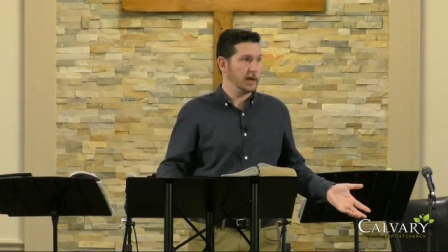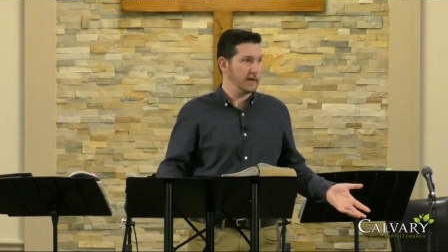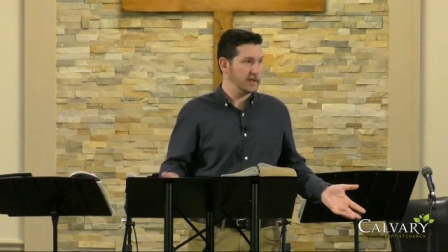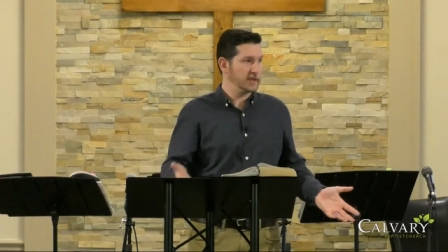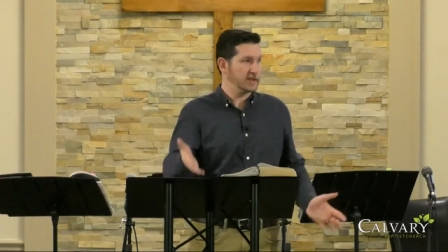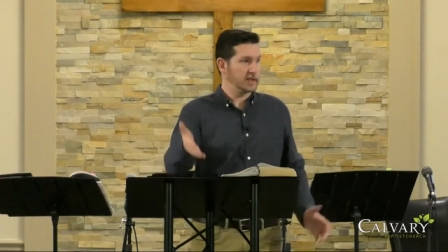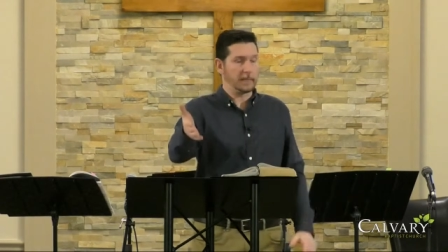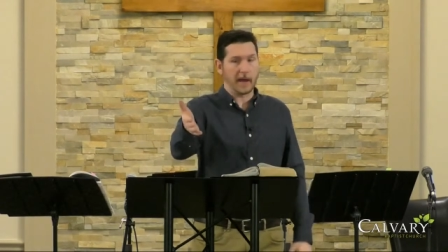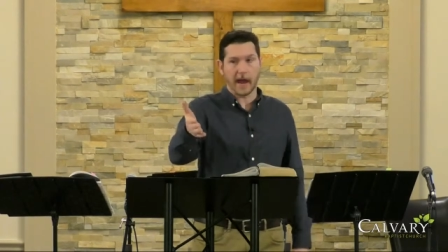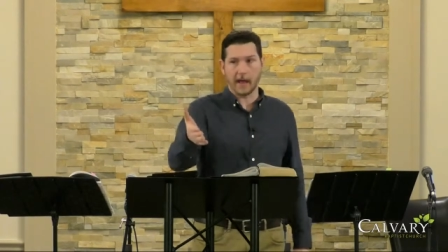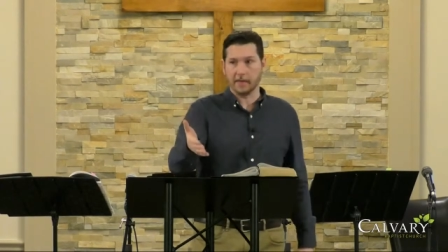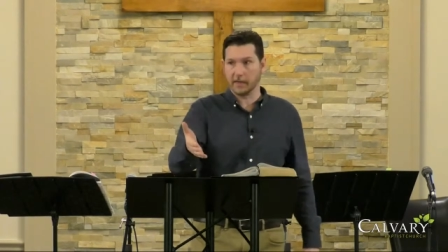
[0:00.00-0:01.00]
If this is the
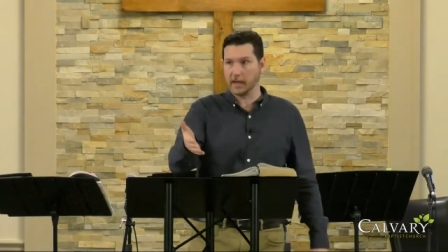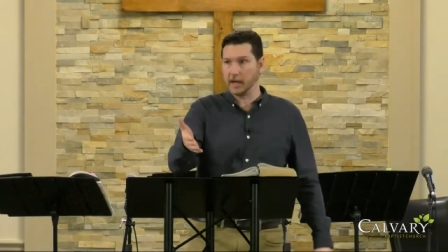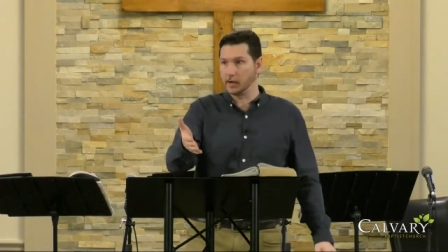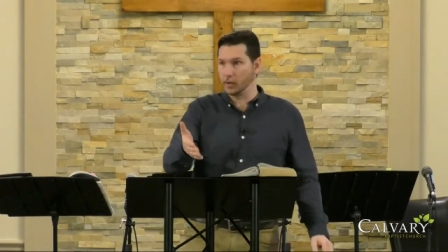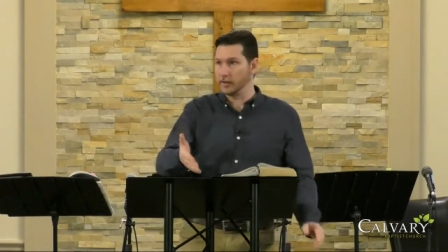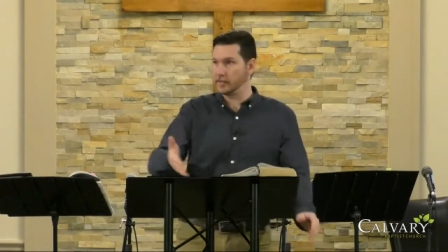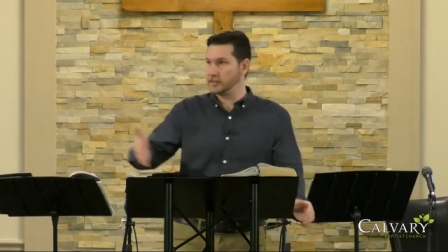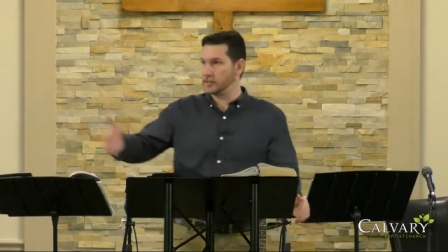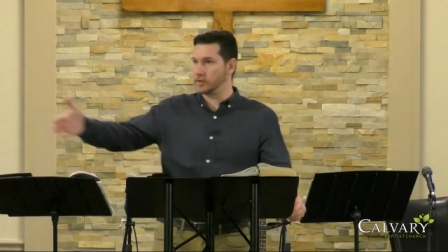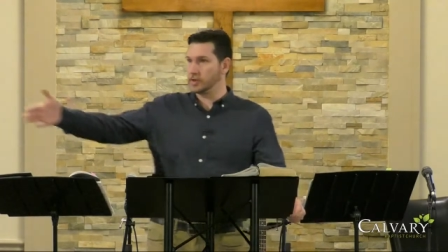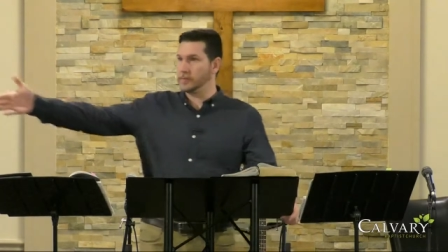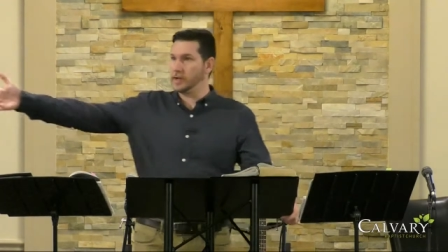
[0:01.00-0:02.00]
path, then I know that this
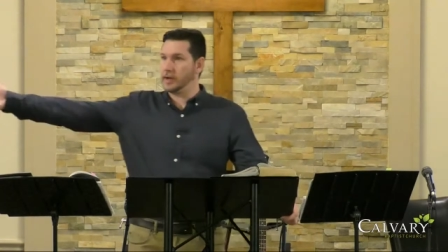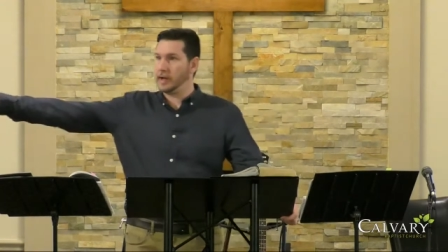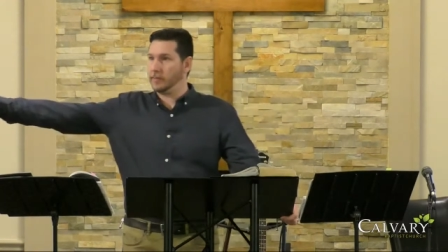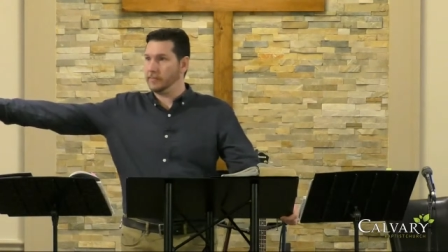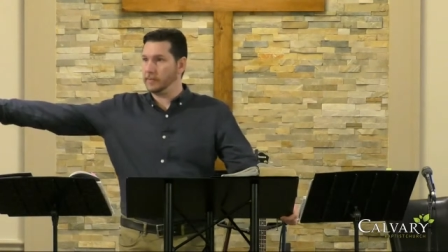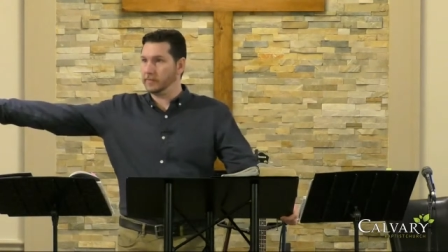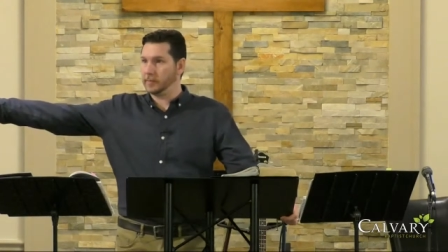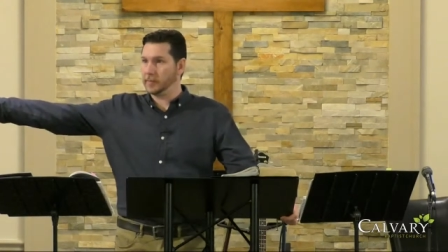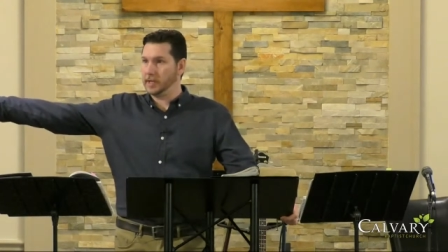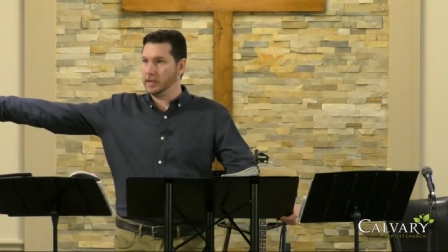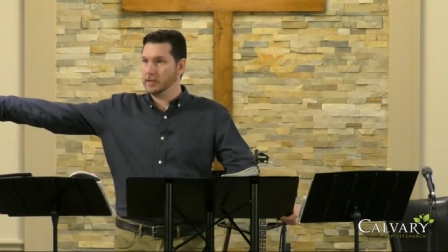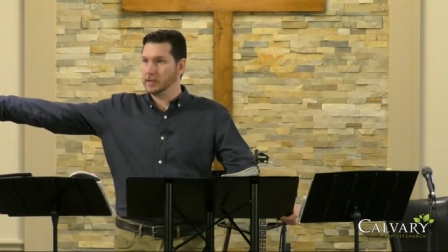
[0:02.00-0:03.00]
is going to be unhelpful for
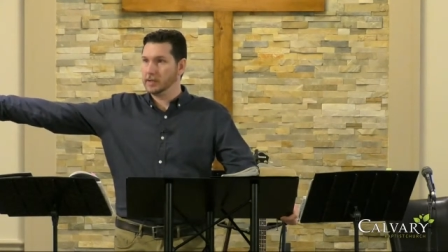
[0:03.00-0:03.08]
me.